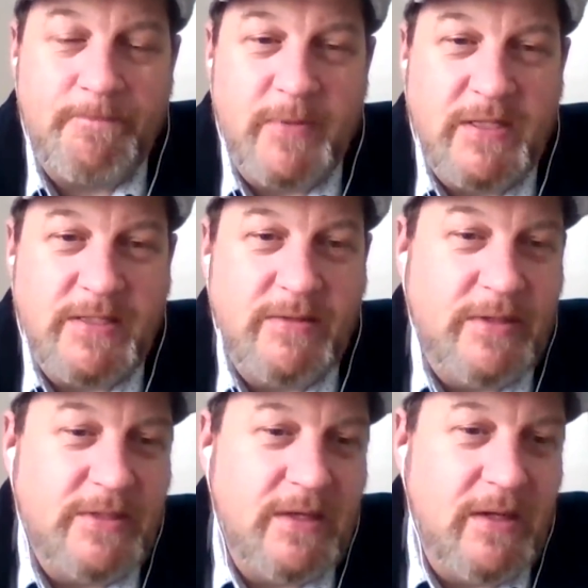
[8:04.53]
this
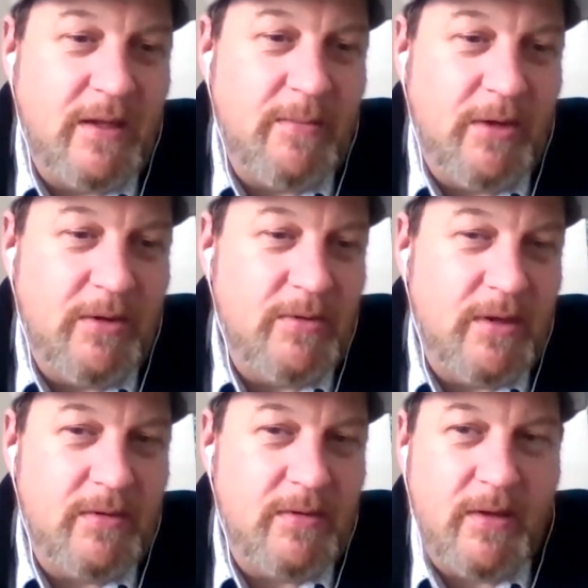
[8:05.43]
wasn't about
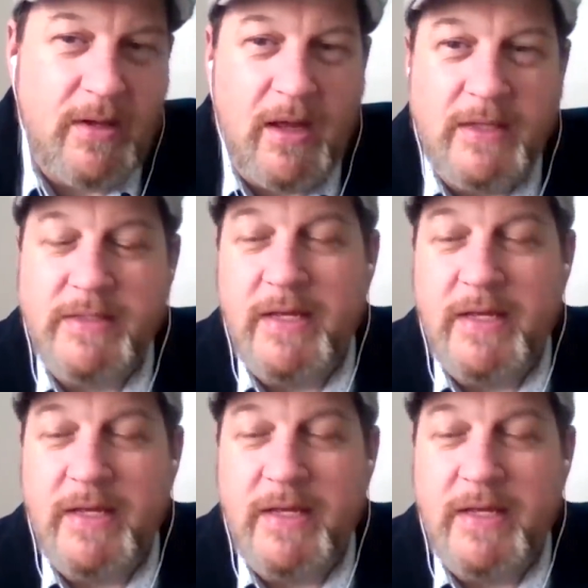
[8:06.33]
us